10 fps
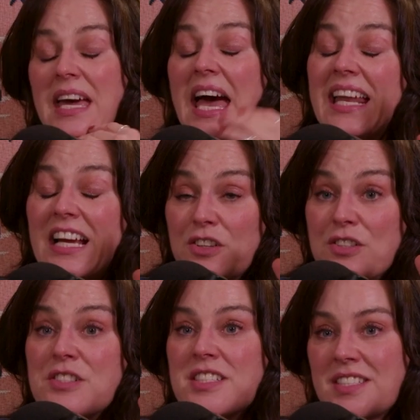And I
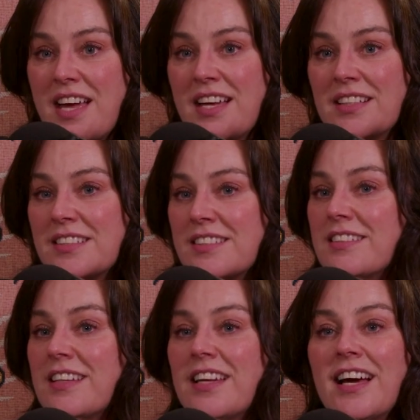understand
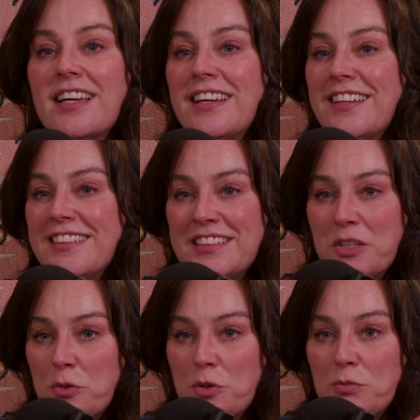that
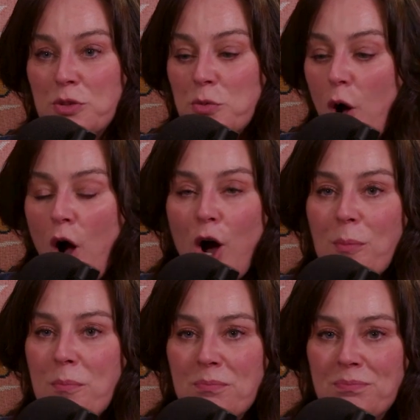you
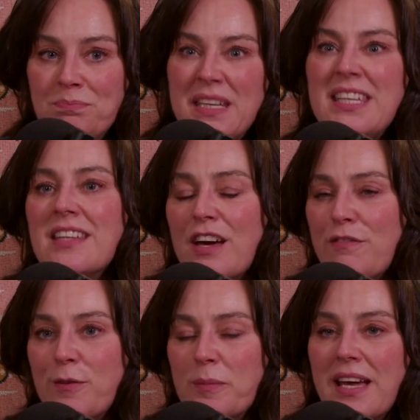can't be there
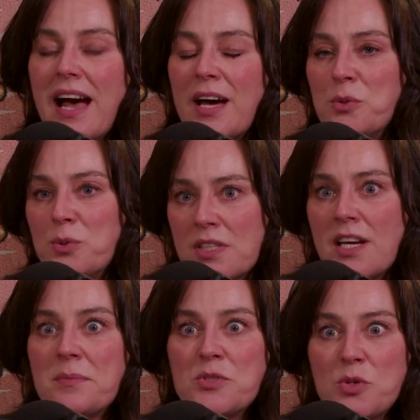for me at all
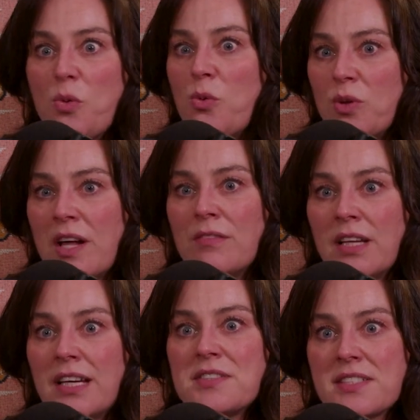times. You all have
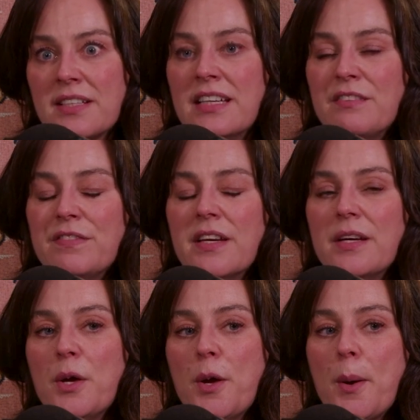lives to live.
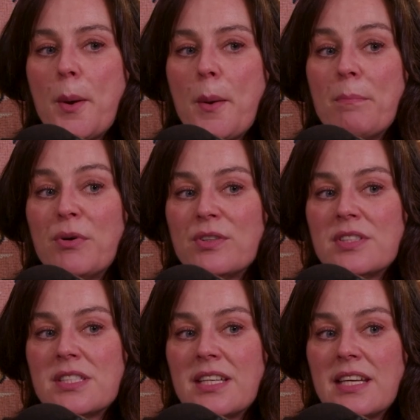
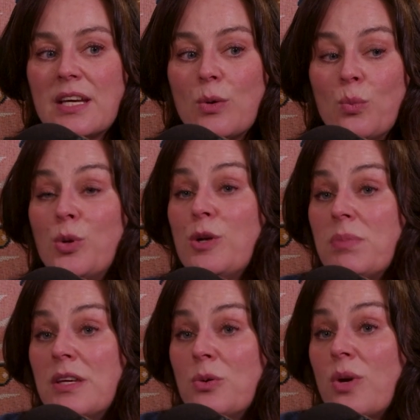But would it
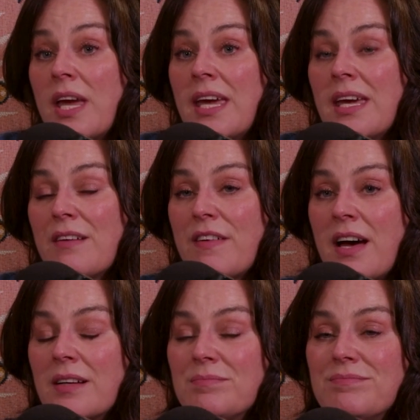be okay if I